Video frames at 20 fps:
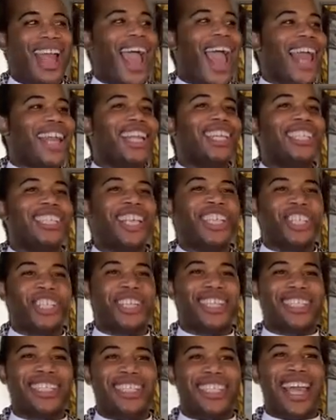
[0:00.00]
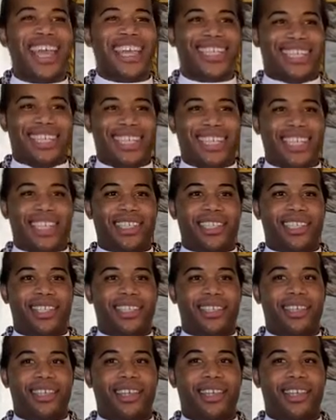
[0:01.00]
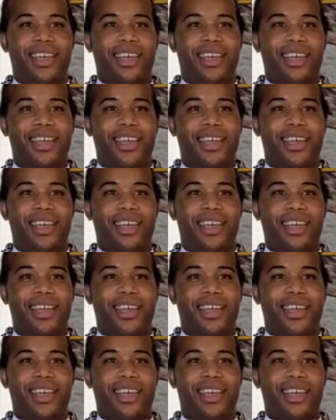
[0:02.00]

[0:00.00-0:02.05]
and Indigenous legacies,